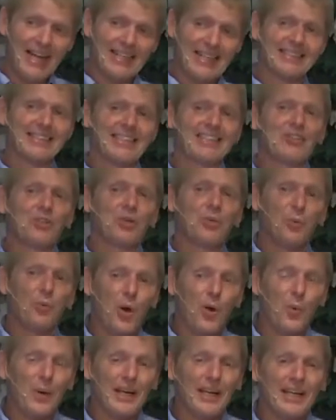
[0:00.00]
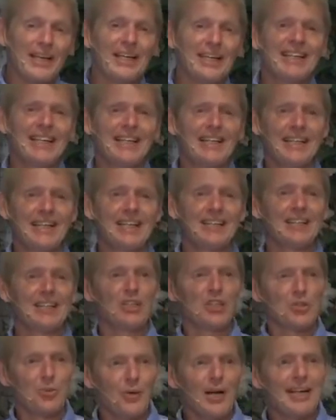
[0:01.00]
in growing in
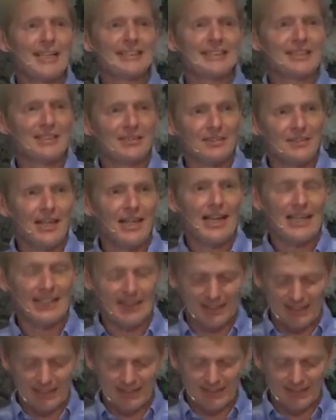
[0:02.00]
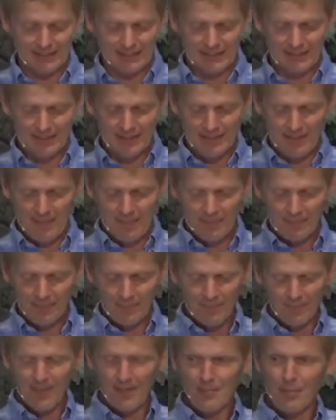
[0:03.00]
Christ likeness.
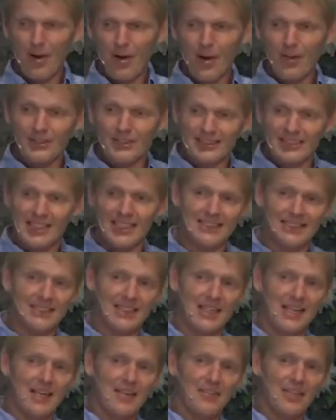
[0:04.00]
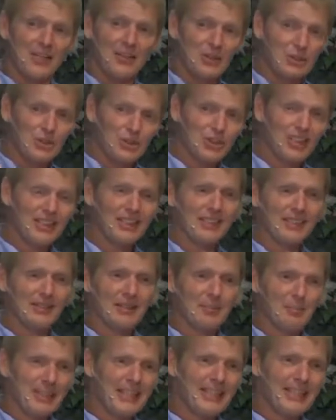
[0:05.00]
Paul says that there shouldn't
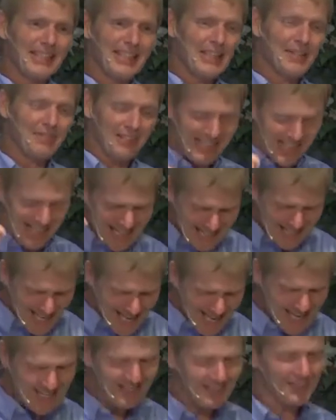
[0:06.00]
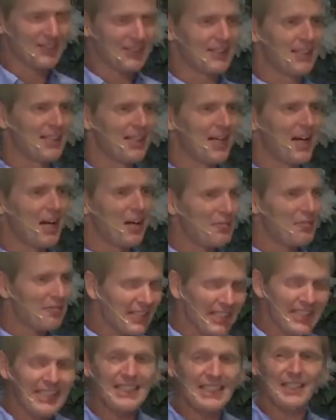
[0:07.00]
be even a hint of
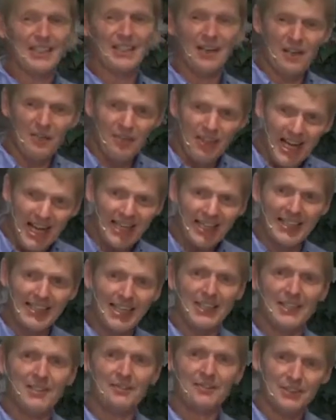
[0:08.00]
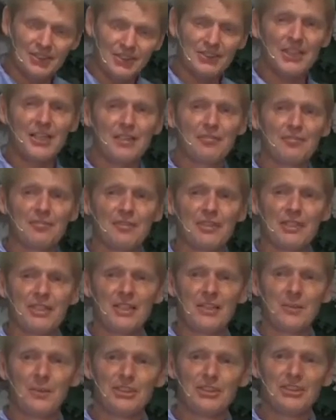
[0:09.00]
any of that kind of stuff
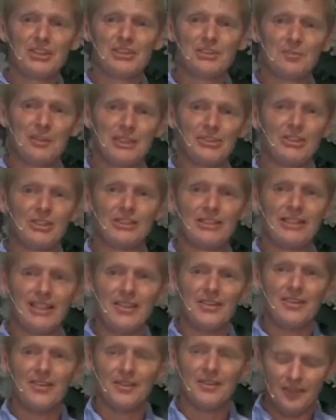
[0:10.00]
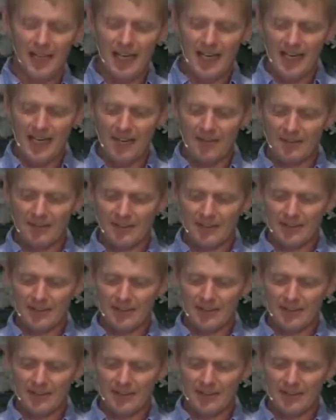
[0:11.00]
we just mentioned in our lives.